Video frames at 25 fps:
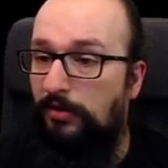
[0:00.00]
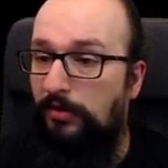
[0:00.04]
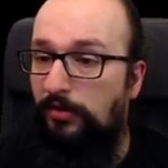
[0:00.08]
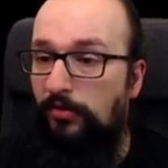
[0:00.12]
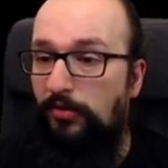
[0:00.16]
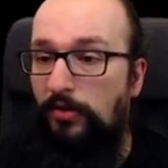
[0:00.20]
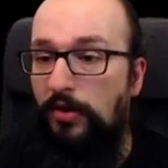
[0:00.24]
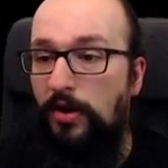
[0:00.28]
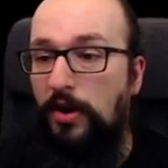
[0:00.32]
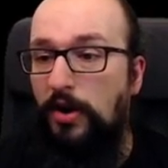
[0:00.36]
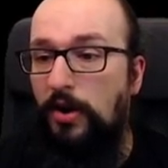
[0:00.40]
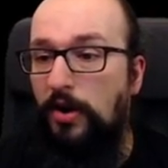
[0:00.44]

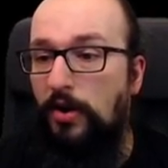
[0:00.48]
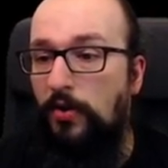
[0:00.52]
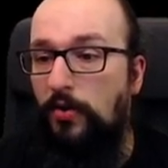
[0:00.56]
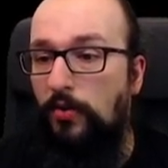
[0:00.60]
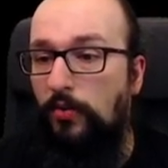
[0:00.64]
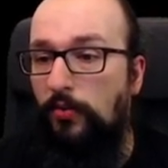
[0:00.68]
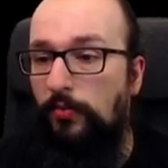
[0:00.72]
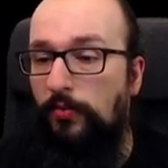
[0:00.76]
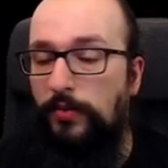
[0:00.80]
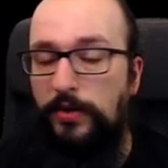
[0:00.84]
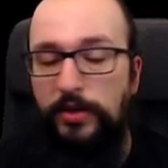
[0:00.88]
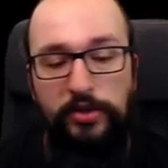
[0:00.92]

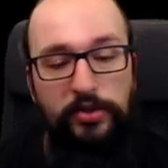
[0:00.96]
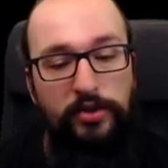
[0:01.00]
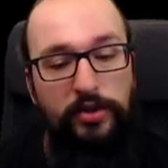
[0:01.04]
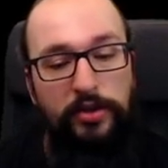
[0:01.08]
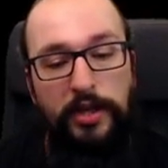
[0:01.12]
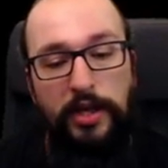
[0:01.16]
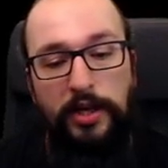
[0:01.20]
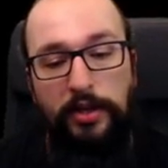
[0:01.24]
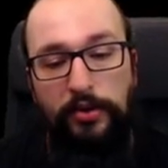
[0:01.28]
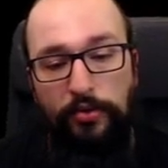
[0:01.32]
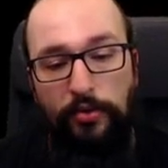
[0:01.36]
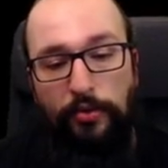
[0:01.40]
So we
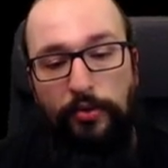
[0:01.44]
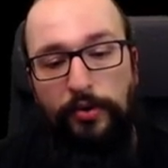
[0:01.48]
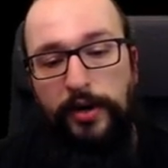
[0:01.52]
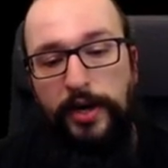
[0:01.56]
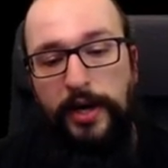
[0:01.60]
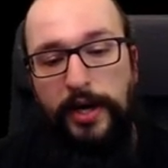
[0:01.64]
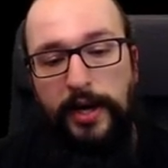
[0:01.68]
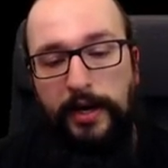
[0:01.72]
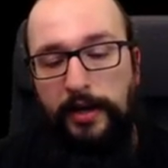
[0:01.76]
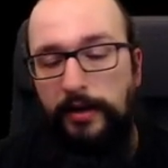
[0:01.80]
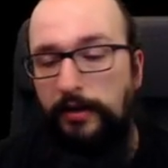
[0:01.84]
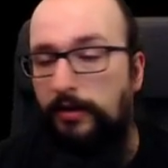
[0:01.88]
should ignore
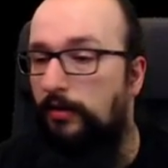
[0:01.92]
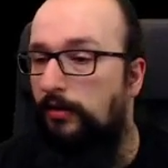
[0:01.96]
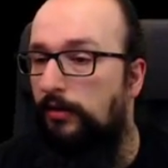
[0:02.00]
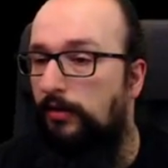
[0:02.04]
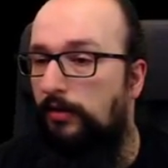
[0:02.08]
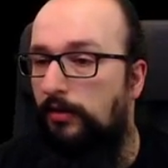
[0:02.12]
that.